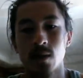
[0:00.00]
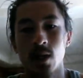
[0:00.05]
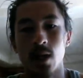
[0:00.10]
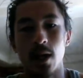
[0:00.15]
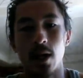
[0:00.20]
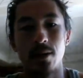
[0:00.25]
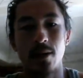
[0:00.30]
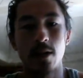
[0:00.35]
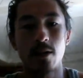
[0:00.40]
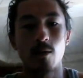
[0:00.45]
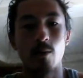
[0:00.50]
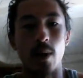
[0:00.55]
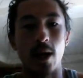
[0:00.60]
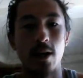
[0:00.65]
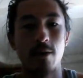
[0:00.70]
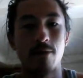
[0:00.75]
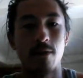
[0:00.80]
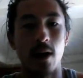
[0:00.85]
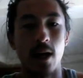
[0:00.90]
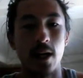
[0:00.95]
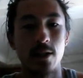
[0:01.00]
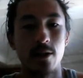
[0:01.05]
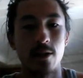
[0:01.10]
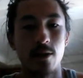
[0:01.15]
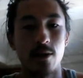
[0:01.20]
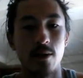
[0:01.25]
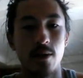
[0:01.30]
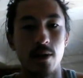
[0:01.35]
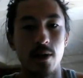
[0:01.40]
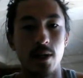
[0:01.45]
And then the
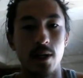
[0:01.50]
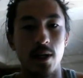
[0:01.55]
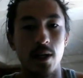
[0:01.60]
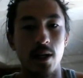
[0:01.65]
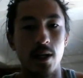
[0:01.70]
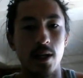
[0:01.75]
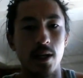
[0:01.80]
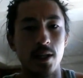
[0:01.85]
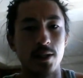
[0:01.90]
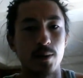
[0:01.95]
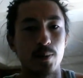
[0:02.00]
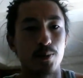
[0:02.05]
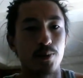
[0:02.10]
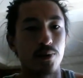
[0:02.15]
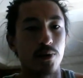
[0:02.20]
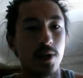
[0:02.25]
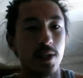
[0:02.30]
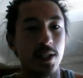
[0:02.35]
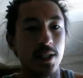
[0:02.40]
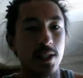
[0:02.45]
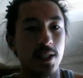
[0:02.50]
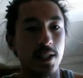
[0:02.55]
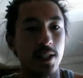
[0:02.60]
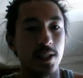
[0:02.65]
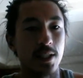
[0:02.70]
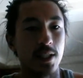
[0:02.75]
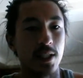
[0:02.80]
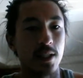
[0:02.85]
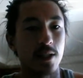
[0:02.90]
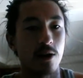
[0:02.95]
Wayfinder is pretty
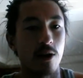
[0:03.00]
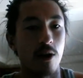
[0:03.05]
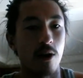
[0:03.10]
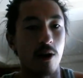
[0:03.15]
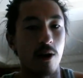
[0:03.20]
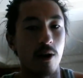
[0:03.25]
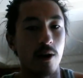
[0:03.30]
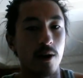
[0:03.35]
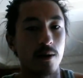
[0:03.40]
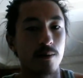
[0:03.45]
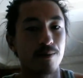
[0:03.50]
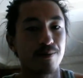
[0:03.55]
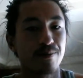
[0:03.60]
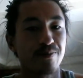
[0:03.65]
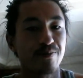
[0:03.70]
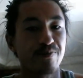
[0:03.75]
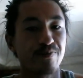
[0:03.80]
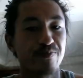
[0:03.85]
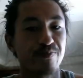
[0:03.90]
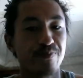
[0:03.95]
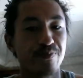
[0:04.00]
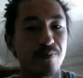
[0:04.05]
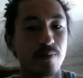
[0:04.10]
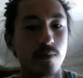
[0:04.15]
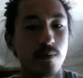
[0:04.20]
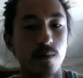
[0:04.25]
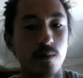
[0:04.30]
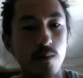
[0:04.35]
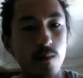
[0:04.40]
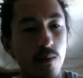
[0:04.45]
decent card,
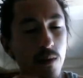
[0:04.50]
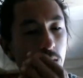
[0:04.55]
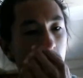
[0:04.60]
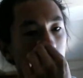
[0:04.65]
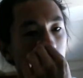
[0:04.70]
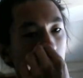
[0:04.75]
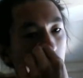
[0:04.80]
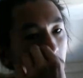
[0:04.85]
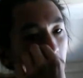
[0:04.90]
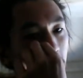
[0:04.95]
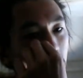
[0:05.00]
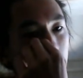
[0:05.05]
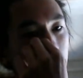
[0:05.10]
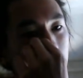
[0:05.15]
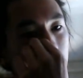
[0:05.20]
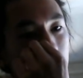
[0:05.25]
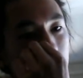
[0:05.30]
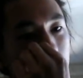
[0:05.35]
but